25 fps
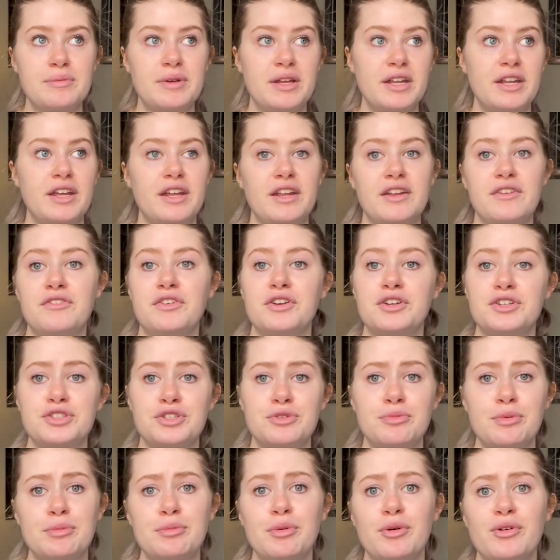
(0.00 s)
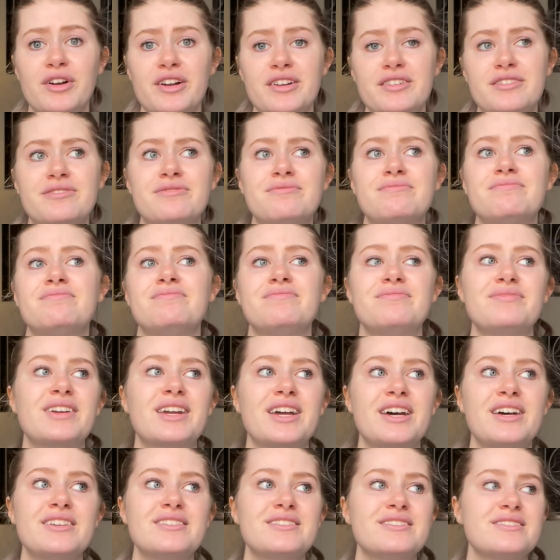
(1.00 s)
it if you're super bored
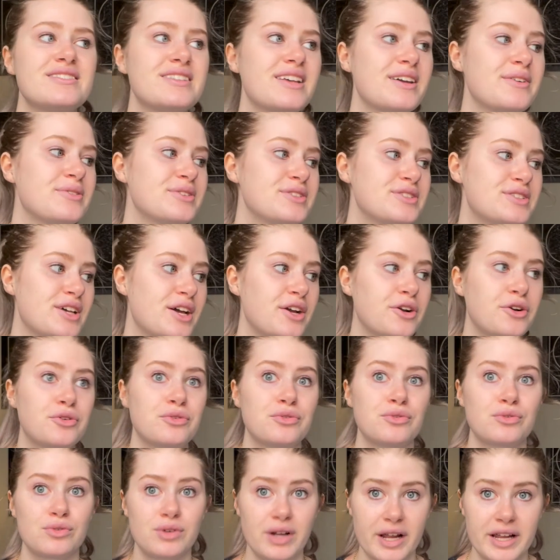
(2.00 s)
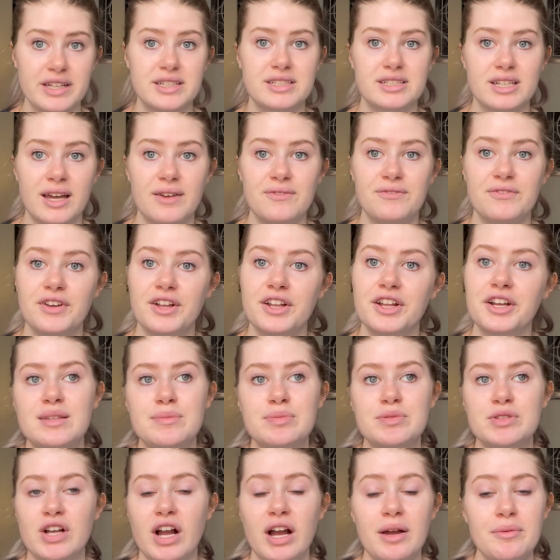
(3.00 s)
because it was a great time filler.
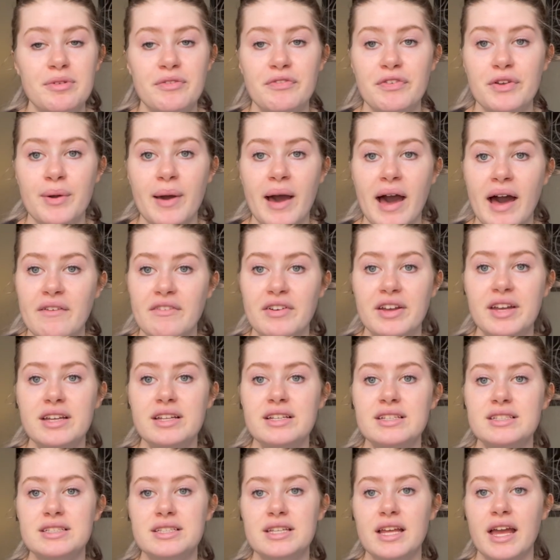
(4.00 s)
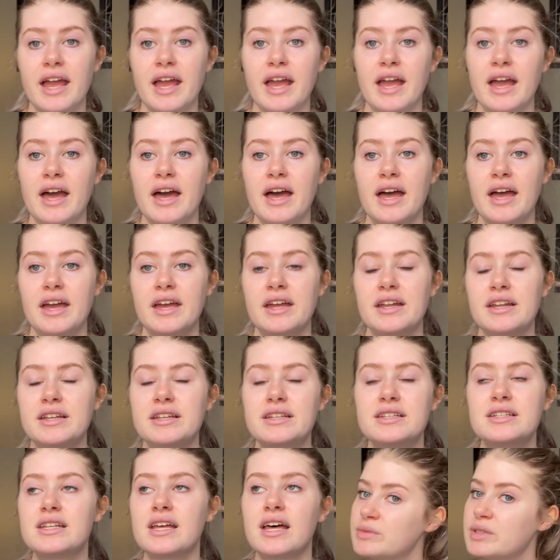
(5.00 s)
Subscribe if you haven't,
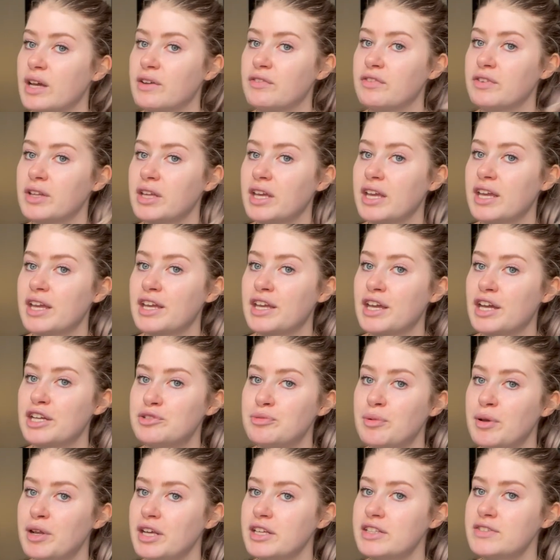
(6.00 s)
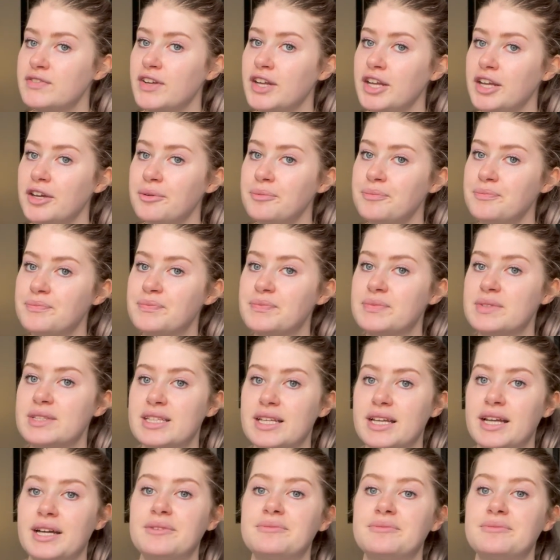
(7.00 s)
and definitely catch my next video. See ya.